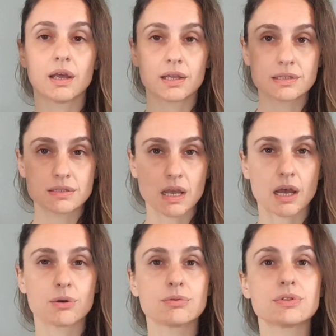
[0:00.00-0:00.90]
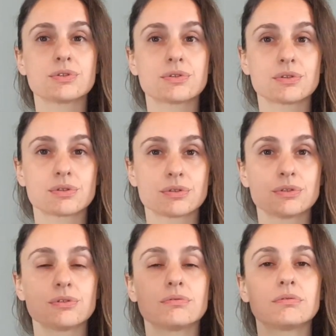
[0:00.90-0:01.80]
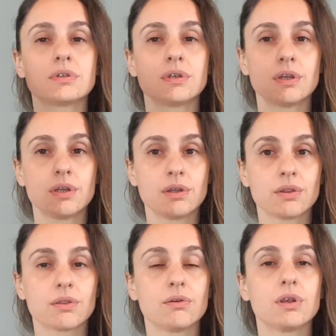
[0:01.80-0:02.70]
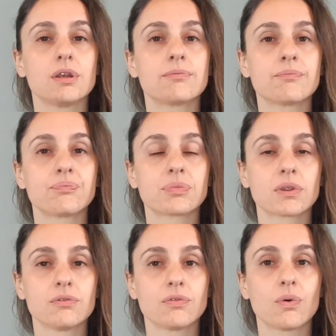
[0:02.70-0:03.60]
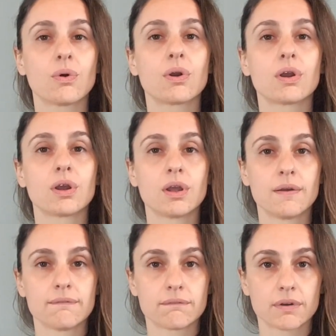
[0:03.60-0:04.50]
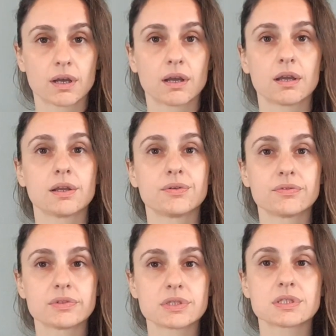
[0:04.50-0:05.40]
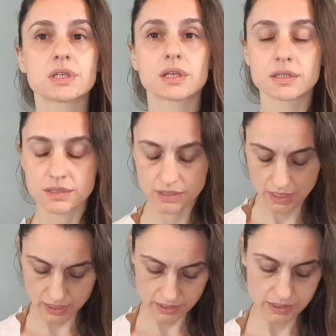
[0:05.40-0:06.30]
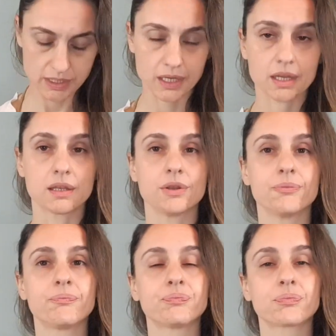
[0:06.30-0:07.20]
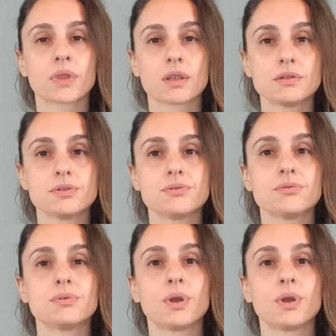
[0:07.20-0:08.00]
and out. Two, three, four, five, six, and in. Two, three,